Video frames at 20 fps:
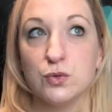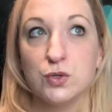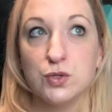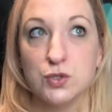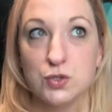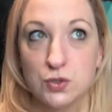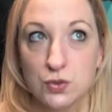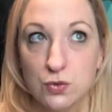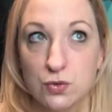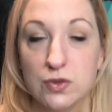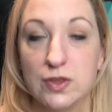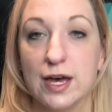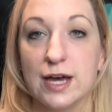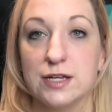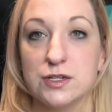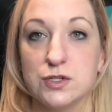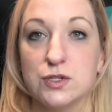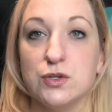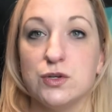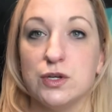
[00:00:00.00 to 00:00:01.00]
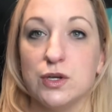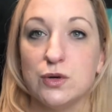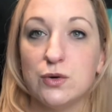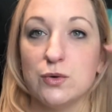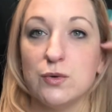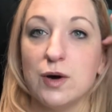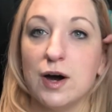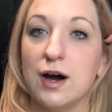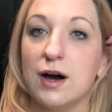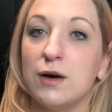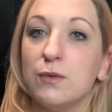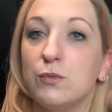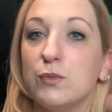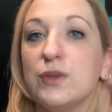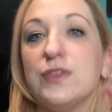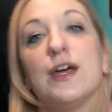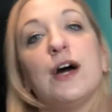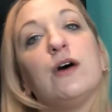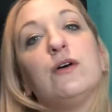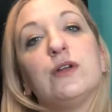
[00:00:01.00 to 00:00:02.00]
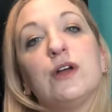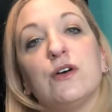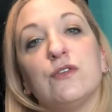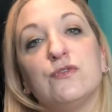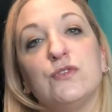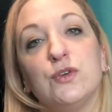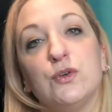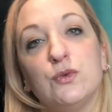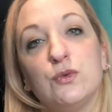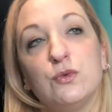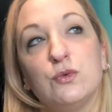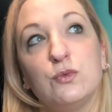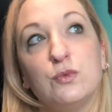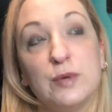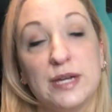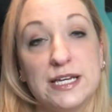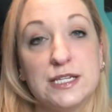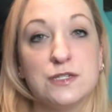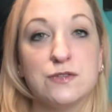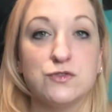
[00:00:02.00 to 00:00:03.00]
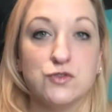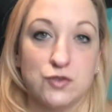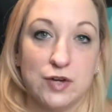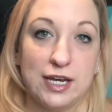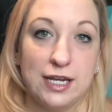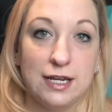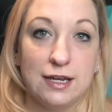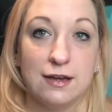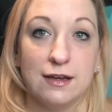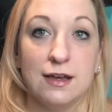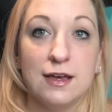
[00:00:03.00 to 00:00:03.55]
do that to you um, without a few weeks of training.